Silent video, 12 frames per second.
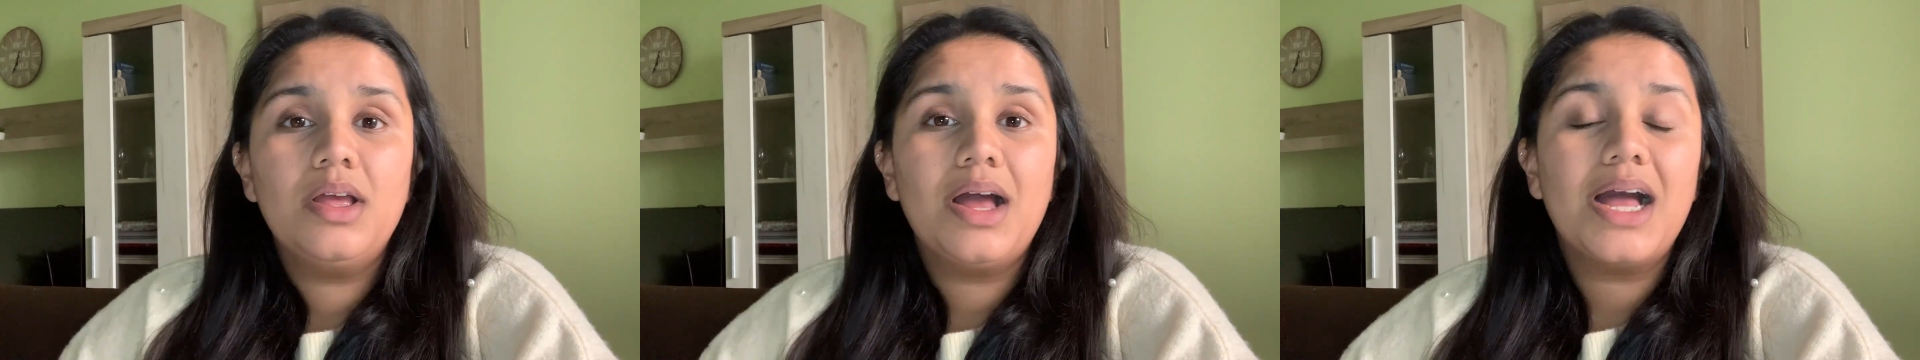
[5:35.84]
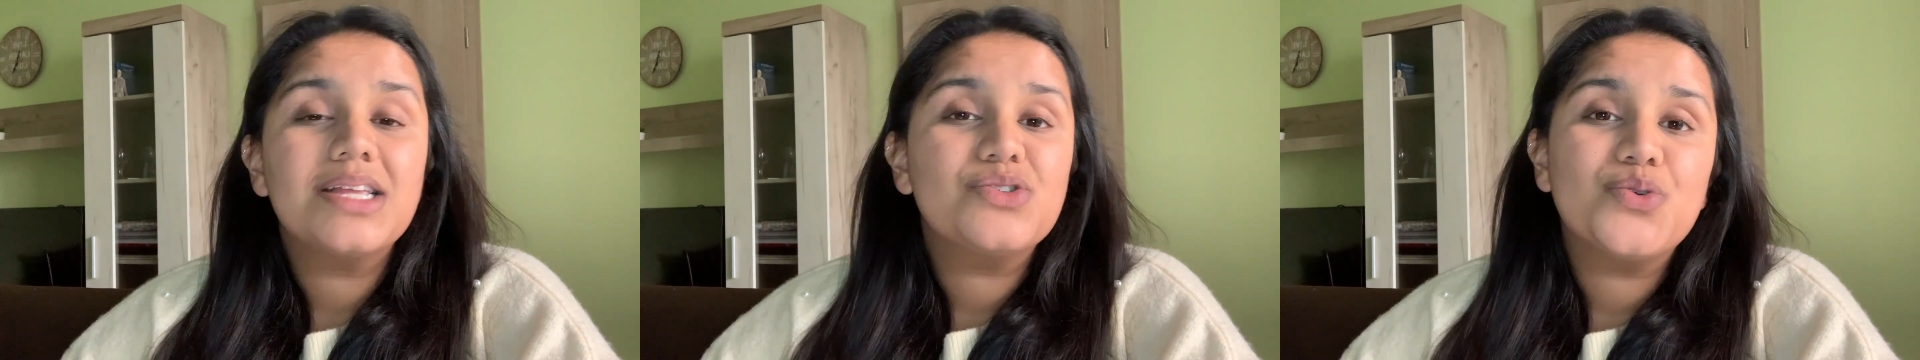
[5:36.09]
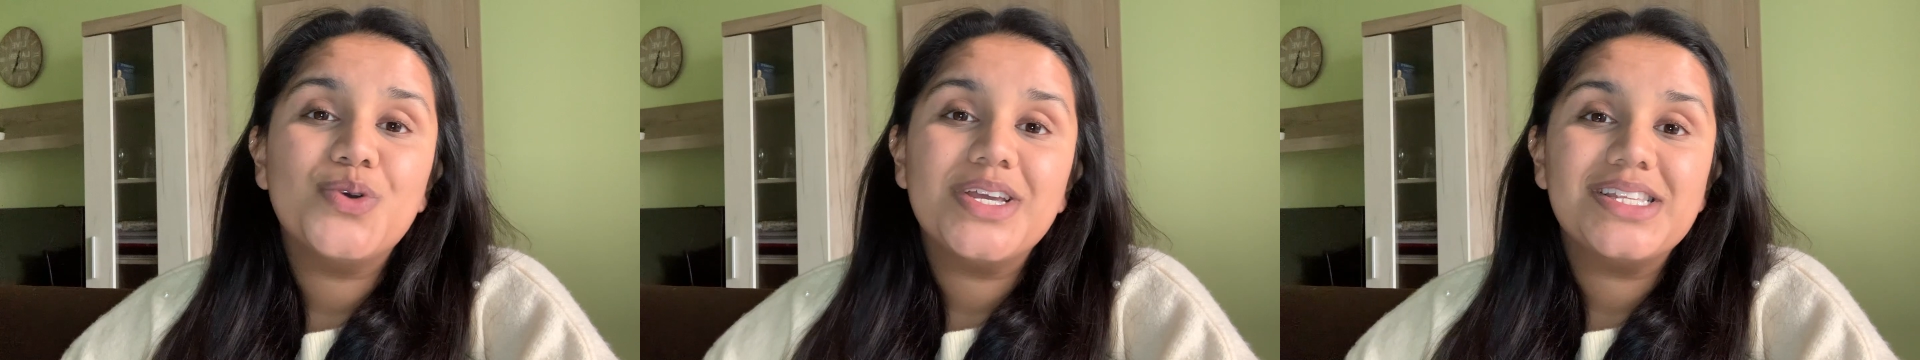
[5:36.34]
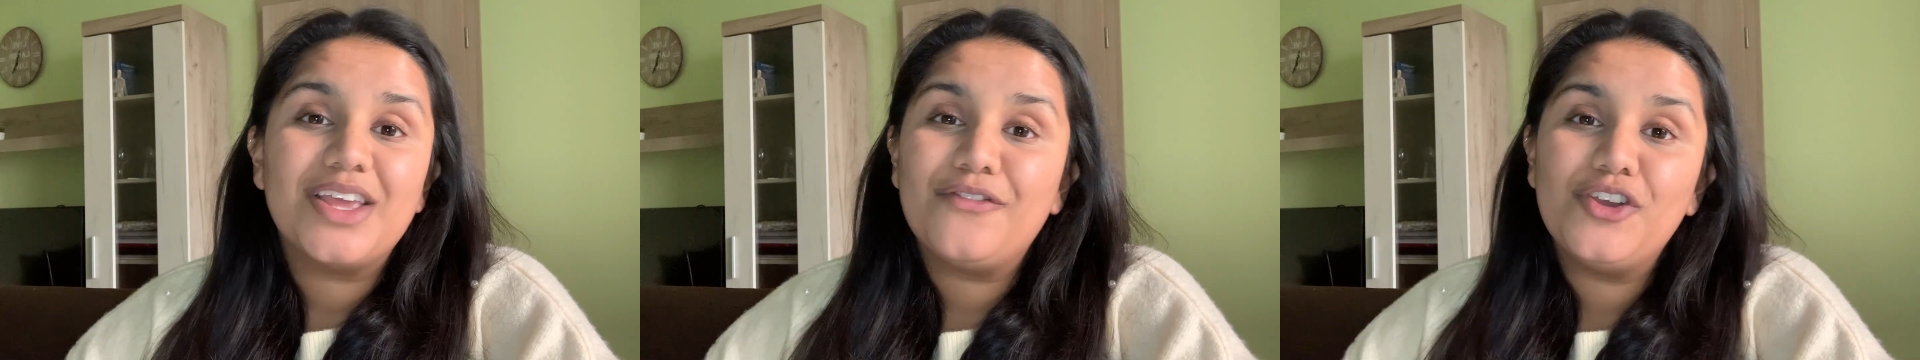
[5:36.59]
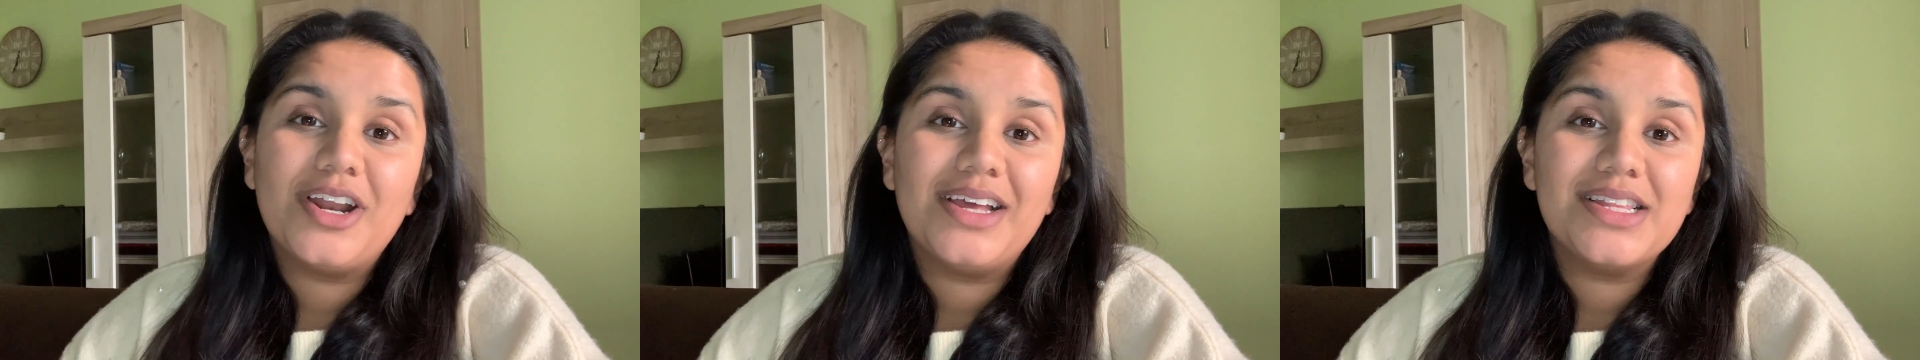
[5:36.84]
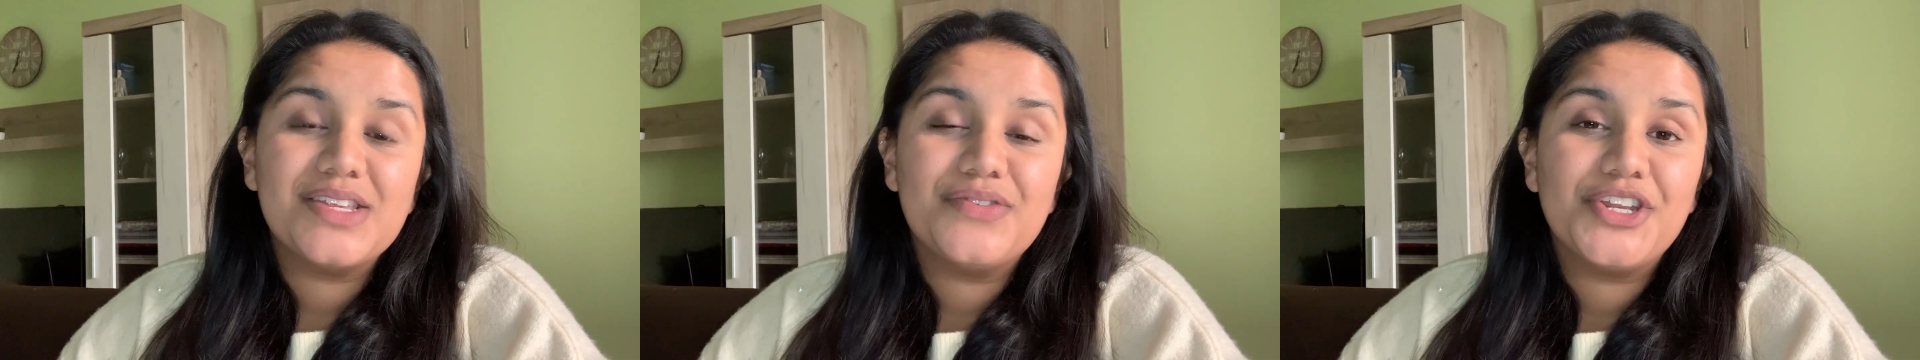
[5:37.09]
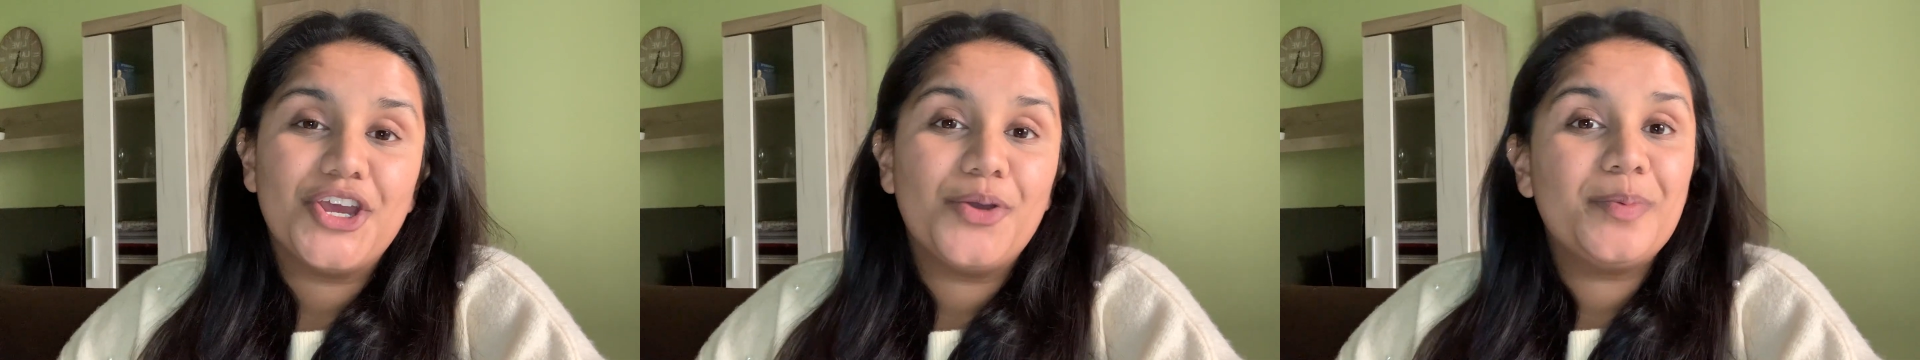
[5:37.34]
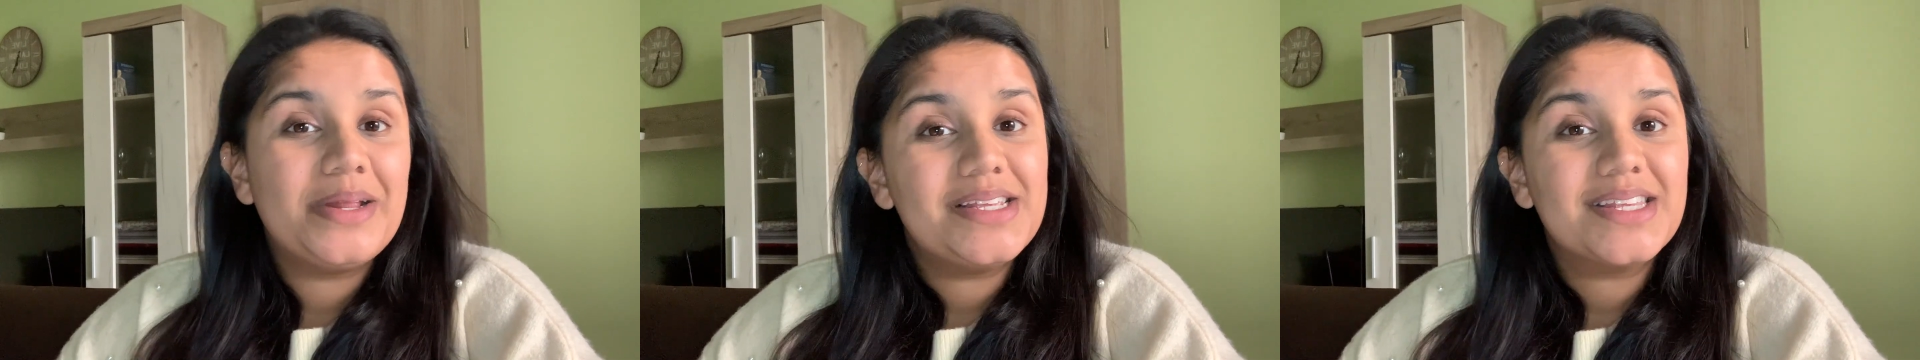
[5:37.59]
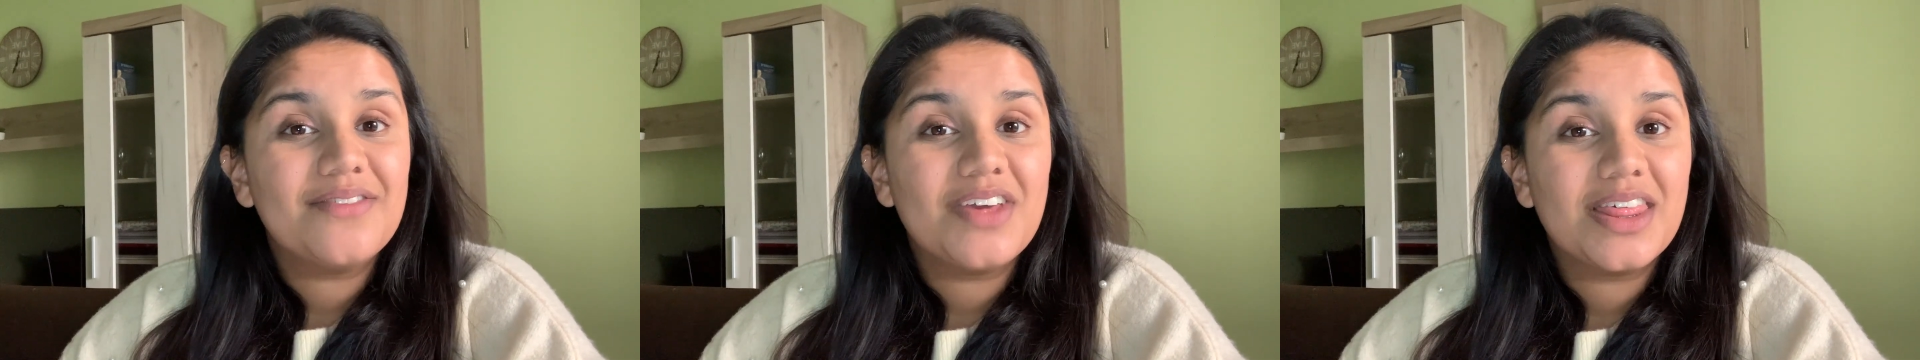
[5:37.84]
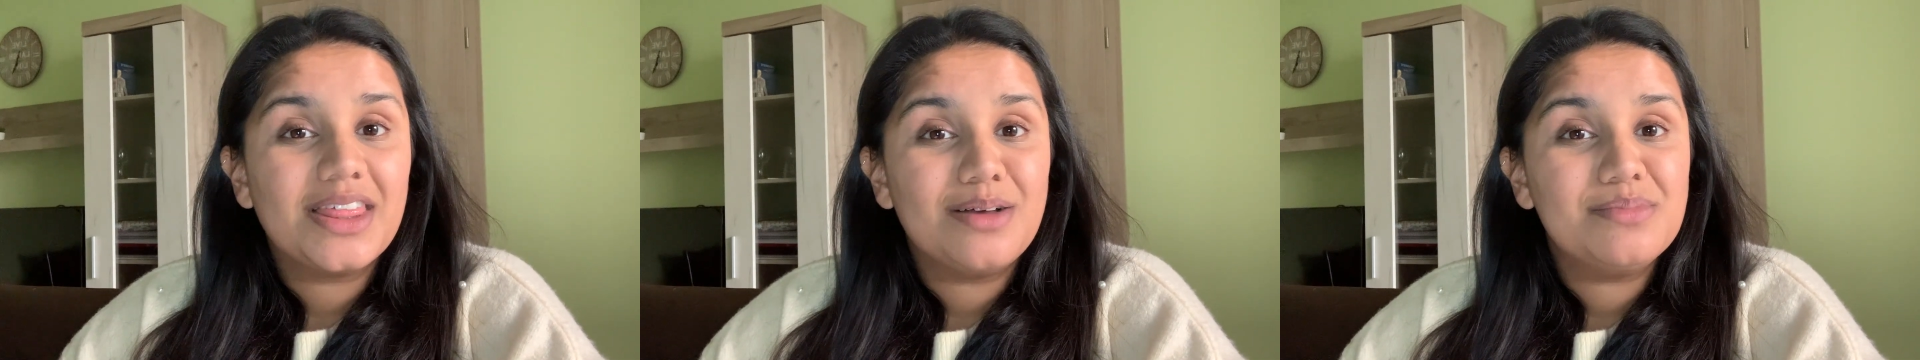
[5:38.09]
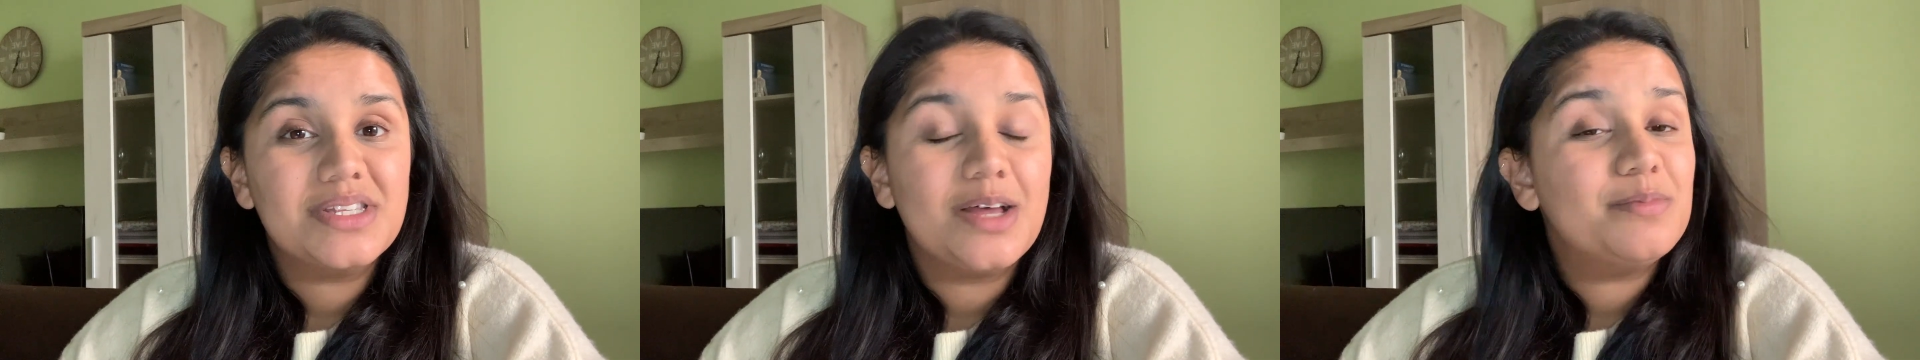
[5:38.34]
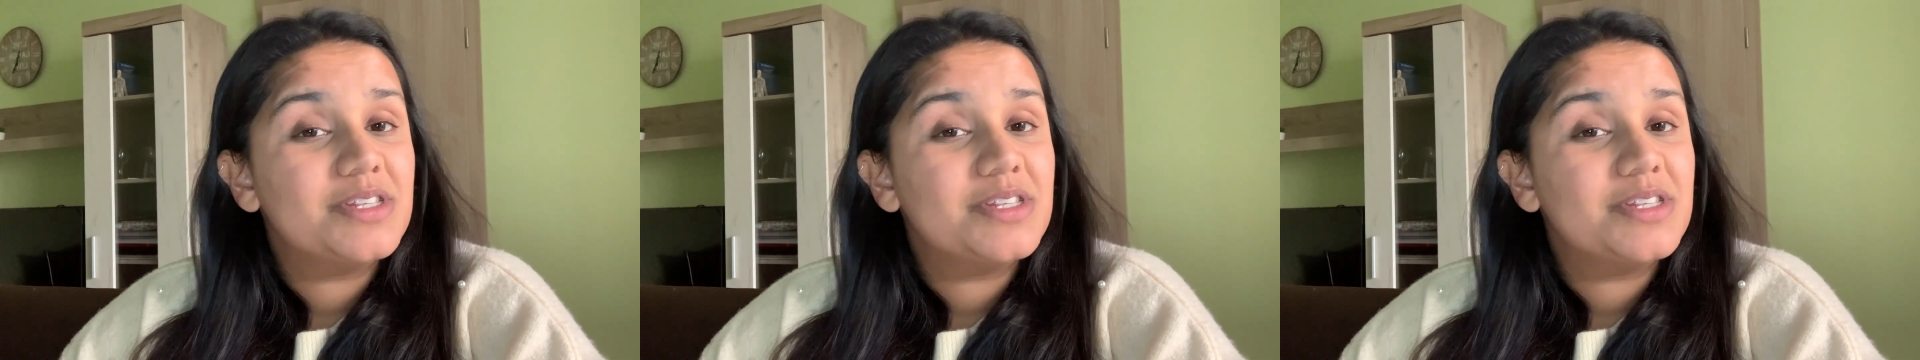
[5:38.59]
As always, if you like this video, please give it a thumbs up,